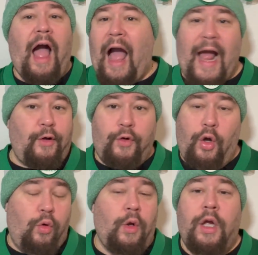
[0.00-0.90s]
I don't
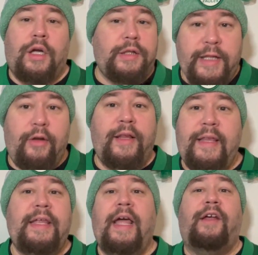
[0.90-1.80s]
know. Clearly,
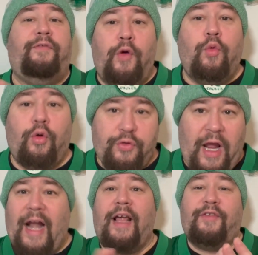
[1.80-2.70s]
the NFL world
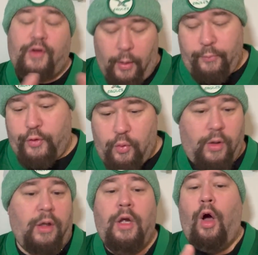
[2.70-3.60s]
kind of has come to
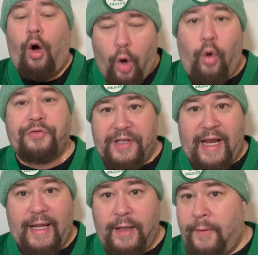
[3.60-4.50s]
a halt
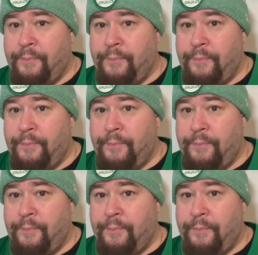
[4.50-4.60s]
today.